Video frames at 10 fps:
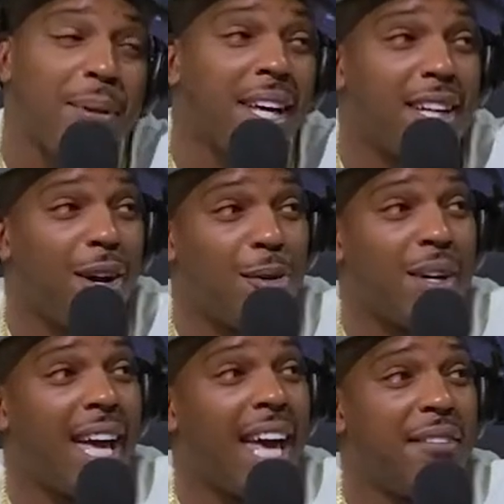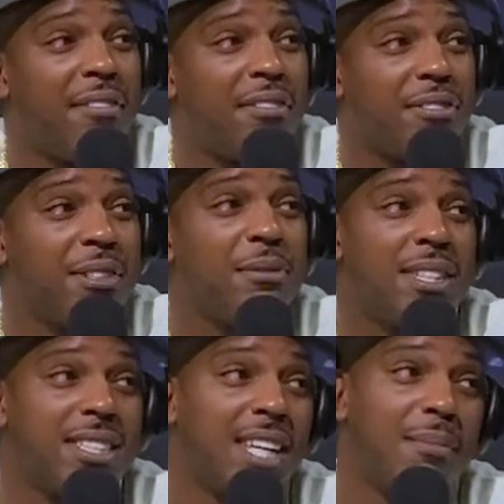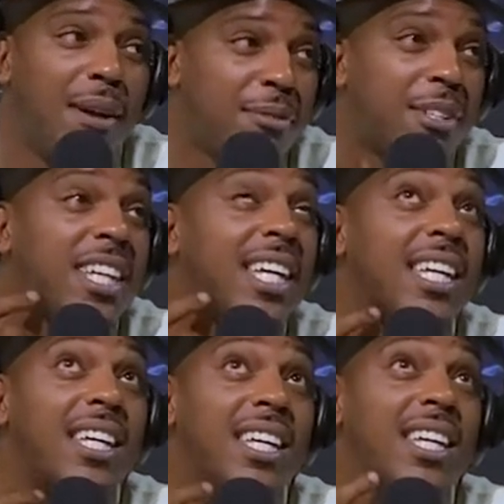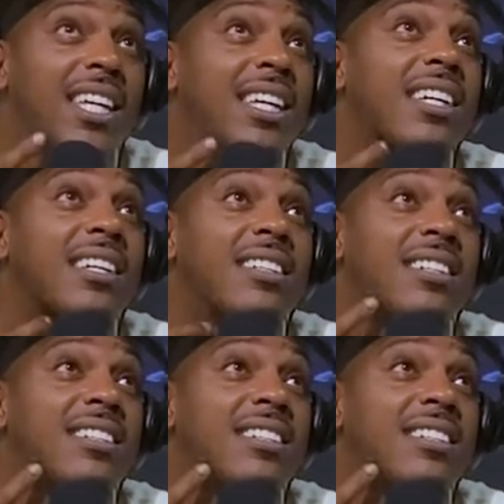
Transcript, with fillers: Nigga, I played a whole game for free one time my rookie year.